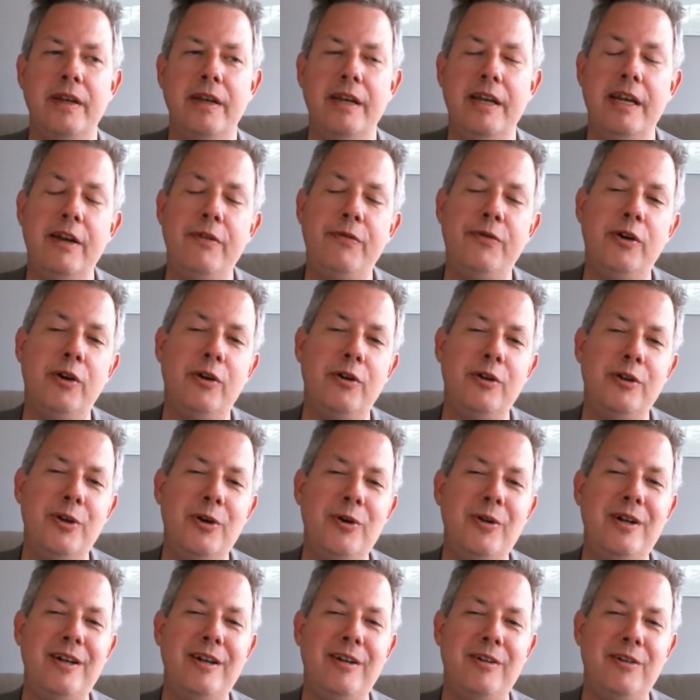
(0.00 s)
If your
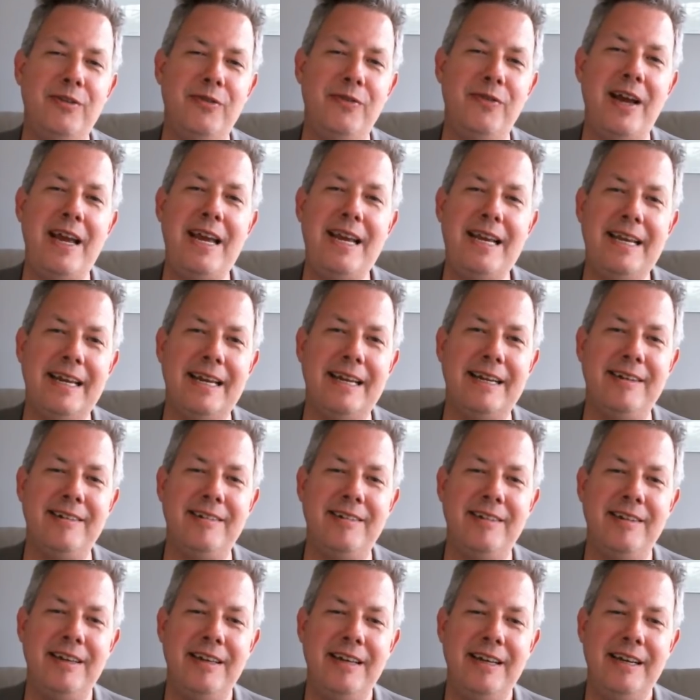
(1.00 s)
unit is
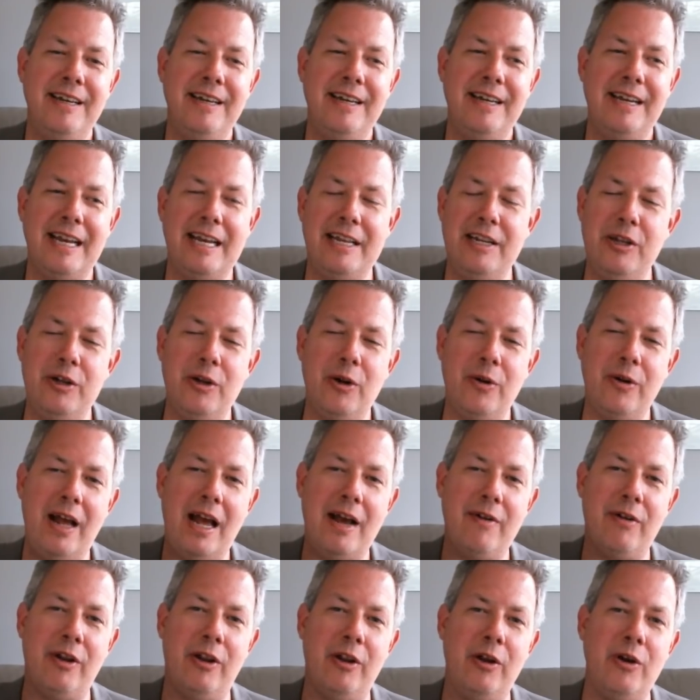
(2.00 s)
vacant and you don't
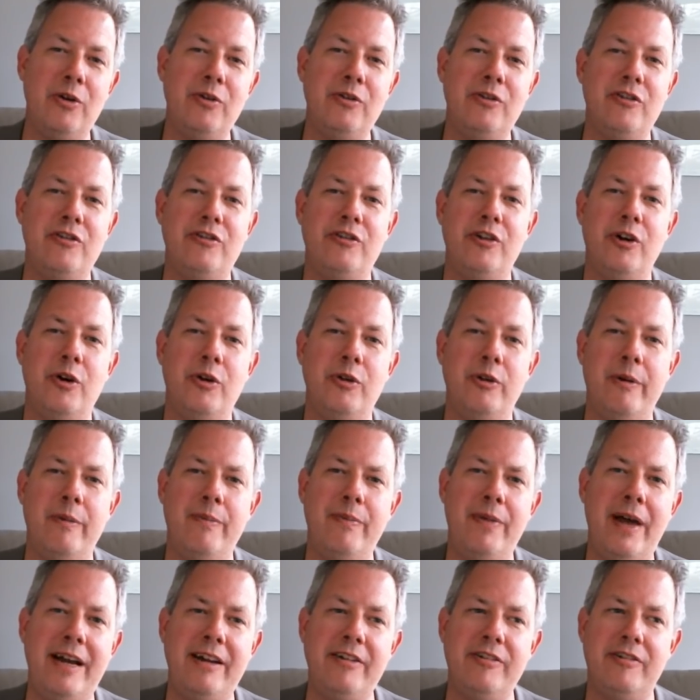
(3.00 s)
have a loan to show them,
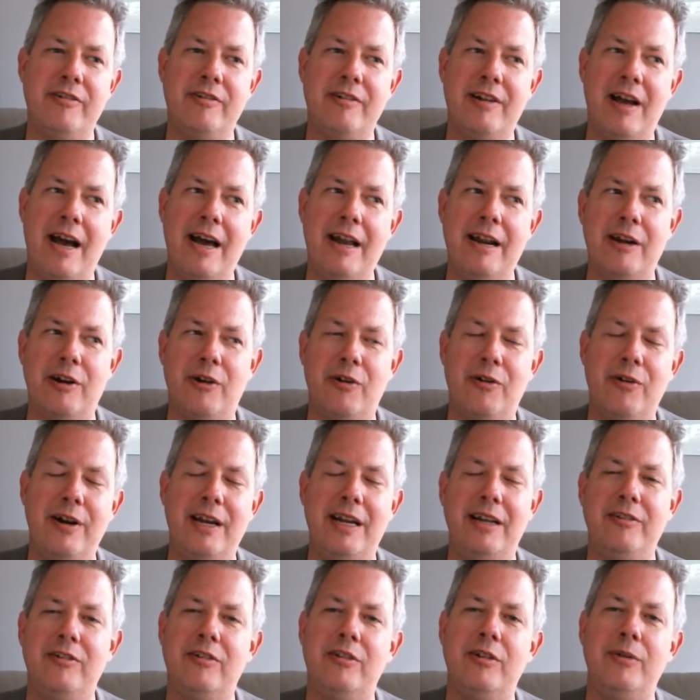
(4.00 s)
that kind of
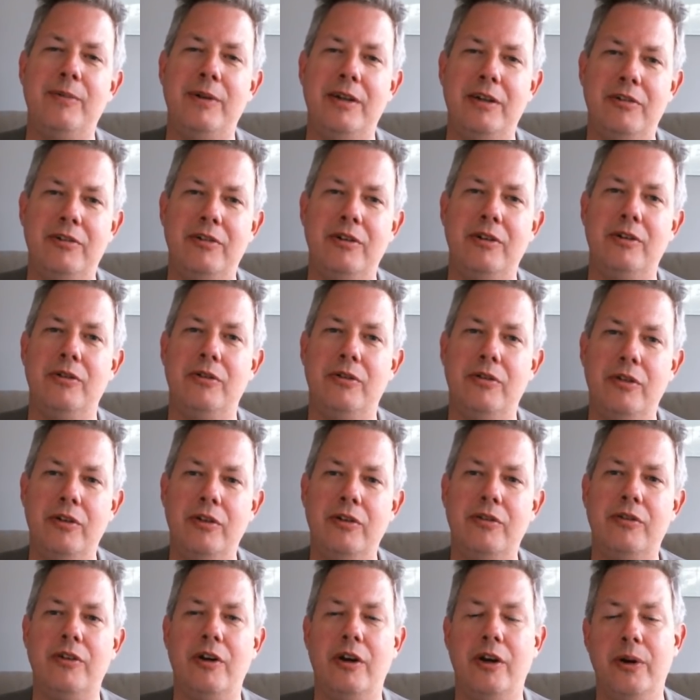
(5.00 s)
creates some
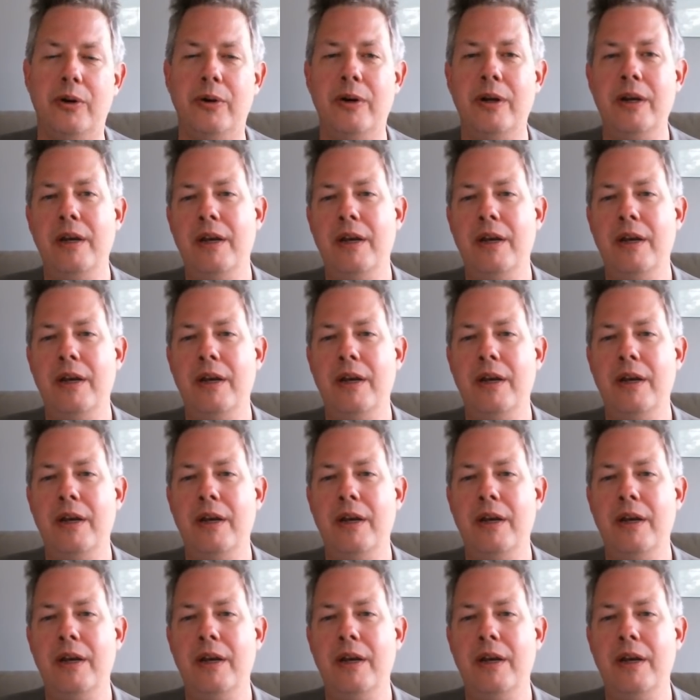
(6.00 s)
issues. So